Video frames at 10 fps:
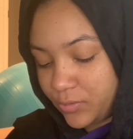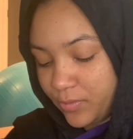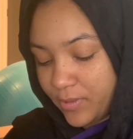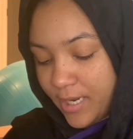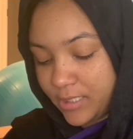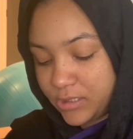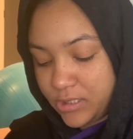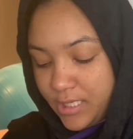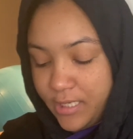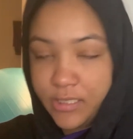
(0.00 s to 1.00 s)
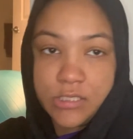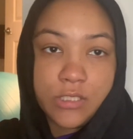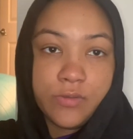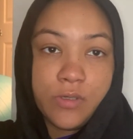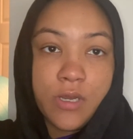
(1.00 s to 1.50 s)
we were actually heading to
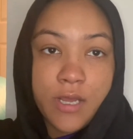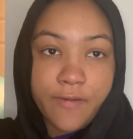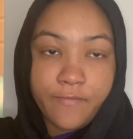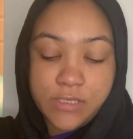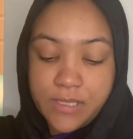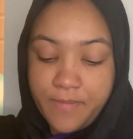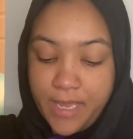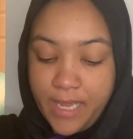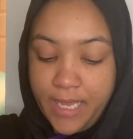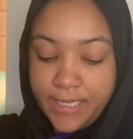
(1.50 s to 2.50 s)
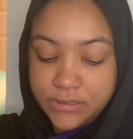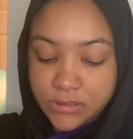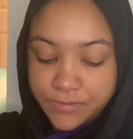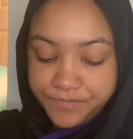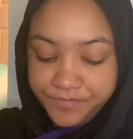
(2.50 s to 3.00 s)
go visit my aunt.